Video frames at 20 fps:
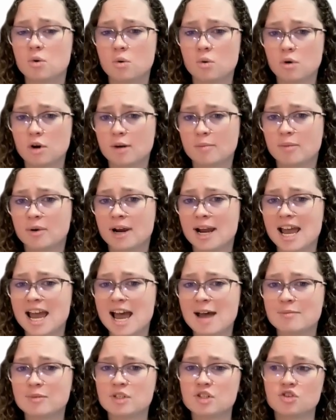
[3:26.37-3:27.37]
Or
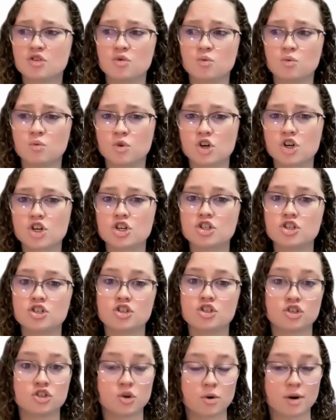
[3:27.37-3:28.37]
perhaps the
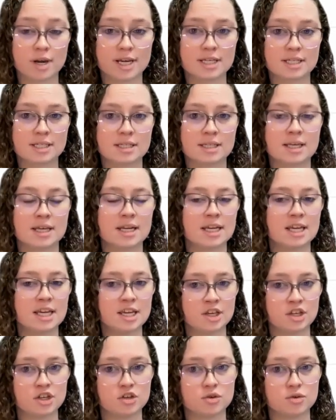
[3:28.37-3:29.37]
word choice that
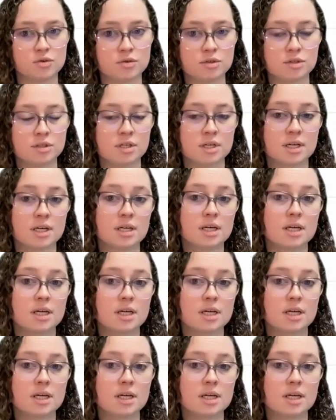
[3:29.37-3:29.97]
it used